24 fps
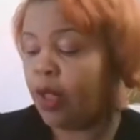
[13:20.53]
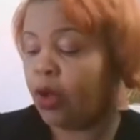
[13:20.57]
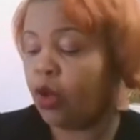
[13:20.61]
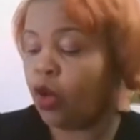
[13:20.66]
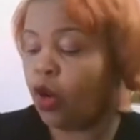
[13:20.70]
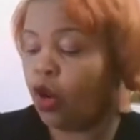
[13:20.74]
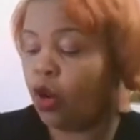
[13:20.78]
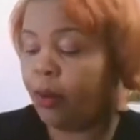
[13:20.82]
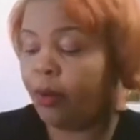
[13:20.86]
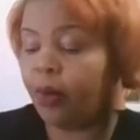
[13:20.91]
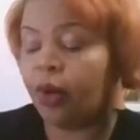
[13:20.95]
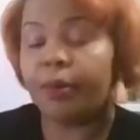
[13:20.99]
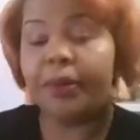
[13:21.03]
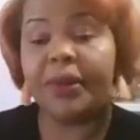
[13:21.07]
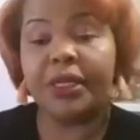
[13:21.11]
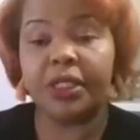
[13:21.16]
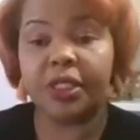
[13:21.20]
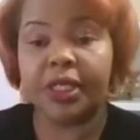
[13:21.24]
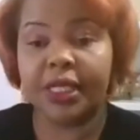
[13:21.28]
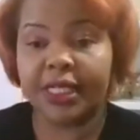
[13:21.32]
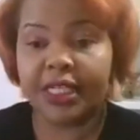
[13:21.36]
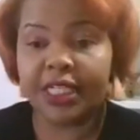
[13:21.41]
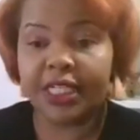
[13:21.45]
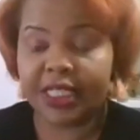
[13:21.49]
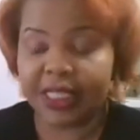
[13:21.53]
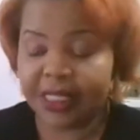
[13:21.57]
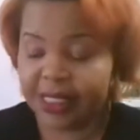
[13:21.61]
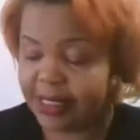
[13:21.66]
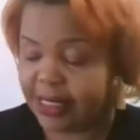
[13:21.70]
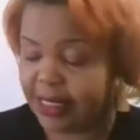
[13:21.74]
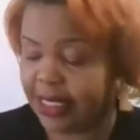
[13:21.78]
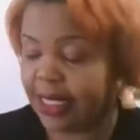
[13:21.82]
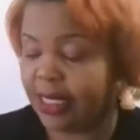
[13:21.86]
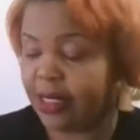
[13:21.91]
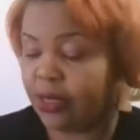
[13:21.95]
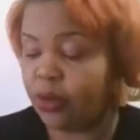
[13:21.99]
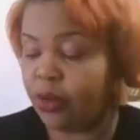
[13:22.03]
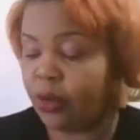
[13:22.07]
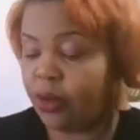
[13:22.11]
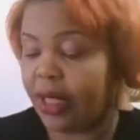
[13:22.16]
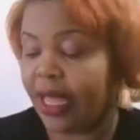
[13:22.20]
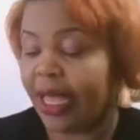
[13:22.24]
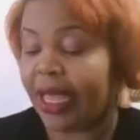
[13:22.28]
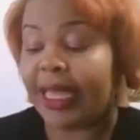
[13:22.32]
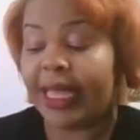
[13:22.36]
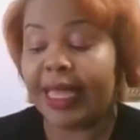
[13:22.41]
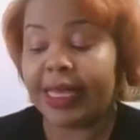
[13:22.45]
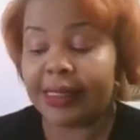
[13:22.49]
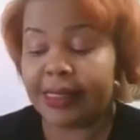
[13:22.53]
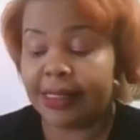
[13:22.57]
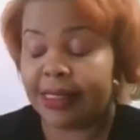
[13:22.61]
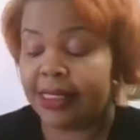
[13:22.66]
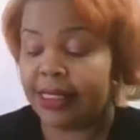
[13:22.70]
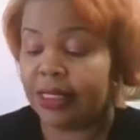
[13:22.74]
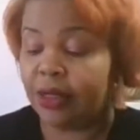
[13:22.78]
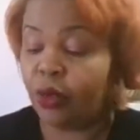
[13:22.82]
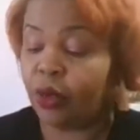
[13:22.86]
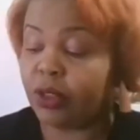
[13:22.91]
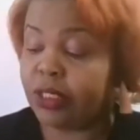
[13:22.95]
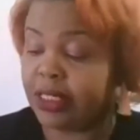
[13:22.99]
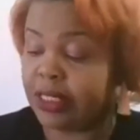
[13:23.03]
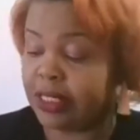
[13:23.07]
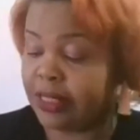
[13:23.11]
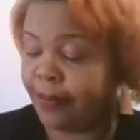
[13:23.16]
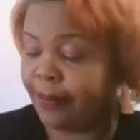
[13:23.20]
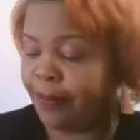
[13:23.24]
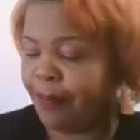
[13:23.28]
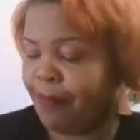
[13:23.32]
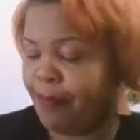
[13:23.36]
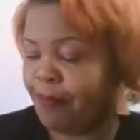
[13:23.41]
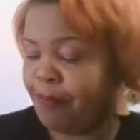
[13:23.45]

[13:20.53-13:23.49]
comorbid conditions in ASD, autism.